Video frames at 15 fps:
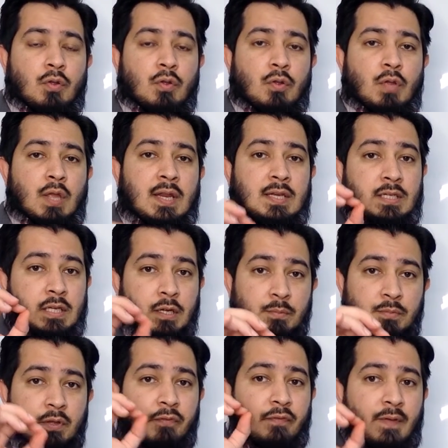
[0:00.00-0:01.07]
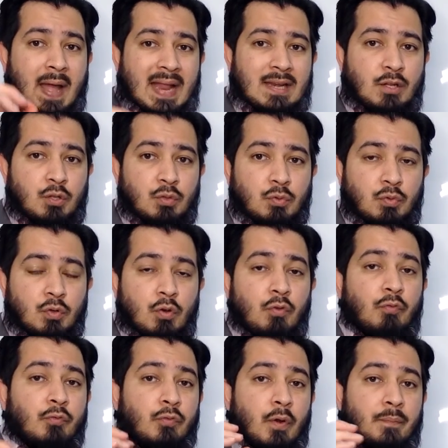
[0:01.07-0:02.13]
in terms of value,
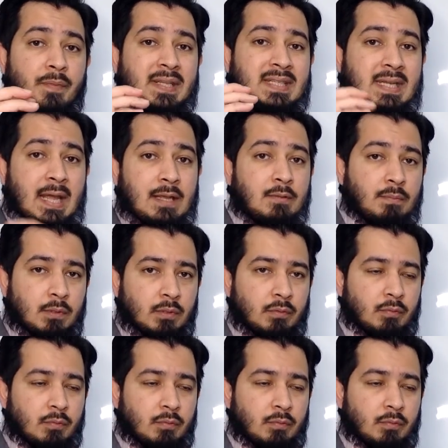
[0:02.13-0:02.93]
from the table.